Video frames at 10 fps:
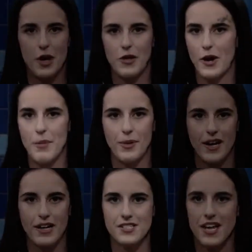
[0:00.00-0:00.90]
players
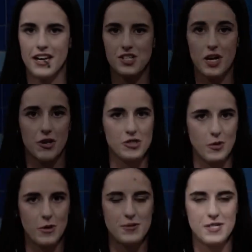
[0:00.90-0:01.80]
were disorganized,
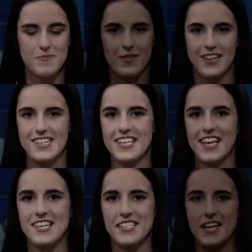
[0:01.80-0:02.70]

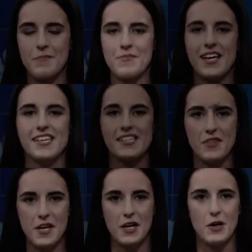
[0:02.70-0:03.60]
communication was
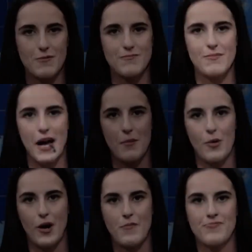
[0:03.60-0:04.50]
non-existent, and Caitlin
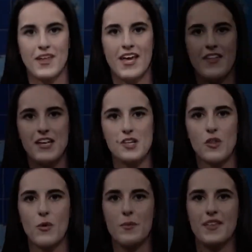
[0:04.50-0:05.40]
Clark?
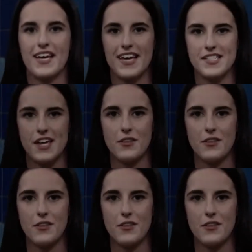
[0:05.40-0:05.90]
She looked